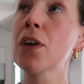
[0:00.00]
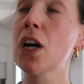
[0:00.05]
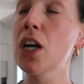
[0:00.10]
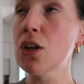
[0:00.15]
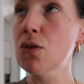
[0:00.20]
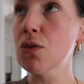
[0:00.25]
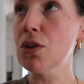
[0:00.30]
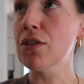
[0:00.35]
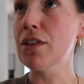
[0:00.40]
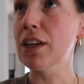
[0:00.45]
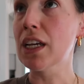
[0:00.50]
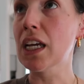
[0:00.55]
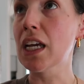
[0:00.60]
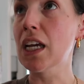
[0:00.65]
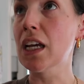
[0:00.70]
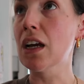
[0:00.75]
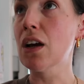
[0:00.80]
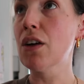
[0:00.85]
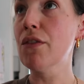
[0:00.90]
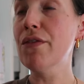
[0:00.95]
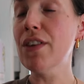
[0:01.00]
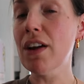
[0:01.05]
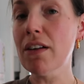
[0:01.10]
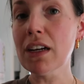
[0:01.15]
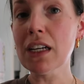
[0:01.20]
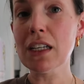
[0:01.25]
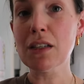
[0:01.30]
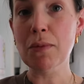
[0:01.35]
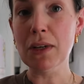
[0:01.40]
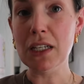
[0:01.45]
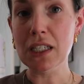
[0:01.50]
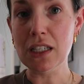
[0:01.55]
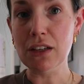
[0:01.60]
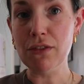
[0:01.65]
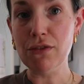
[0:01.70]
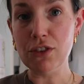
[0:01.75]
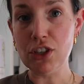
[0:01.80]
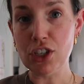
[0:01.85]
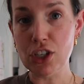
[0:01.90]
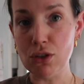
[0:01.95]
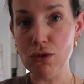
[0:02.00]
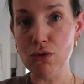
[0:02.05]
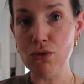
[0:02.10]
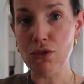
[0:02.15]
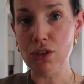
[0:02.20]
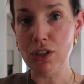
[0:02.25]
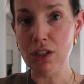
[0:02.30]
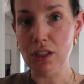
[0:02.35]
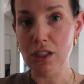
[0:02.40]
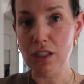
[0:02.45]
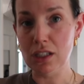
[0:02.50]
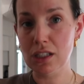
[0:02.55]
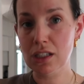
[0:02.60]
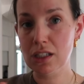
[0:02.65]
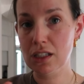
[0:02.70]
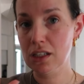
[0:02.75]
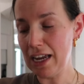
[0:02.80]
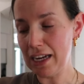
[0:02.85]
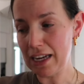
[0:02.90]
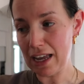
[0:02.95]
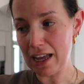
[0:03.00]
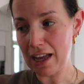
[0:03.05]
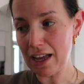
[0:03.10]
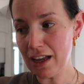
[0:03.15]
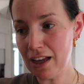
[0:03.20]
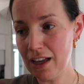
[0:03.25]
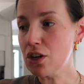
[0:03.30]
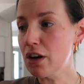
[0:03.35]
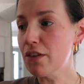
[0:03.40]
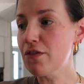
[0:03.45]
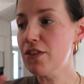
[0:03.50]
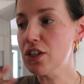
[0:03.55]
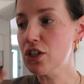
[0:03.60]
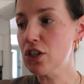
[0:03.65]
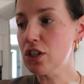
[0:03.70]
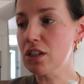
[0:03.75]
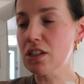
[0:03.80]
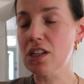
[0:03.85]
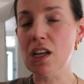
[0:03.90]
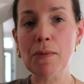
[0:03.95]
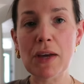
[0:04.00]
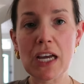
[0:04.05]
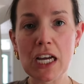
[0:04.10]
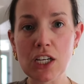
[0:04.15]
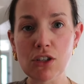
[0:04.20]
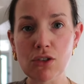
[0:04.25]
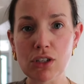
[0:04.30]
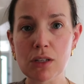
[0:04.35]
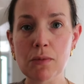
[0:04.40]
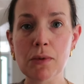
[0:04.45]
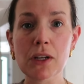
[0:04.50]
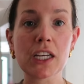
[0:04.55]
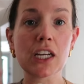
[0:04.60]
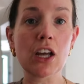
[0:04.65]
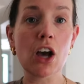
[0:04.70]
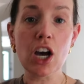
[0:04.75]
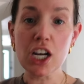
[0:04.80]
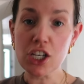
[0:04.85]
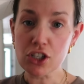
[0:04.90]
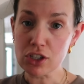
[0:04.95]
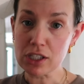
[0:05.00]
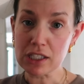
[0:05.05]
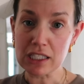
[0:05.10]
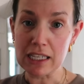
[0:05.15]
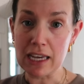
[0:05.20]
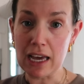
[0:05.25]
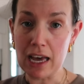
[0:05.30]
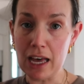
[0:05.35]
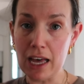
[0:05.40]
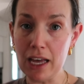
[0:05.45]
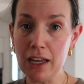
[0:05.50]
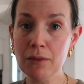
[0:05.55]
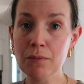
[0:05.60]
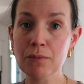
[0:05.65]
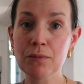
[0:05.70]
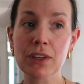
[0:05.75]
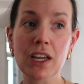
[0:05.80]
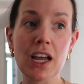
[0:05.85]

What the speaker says: I know what you're thinking, very expensive for children's hair care. I don't know if it's just because I'm a hairdresser, but like, I just see hair.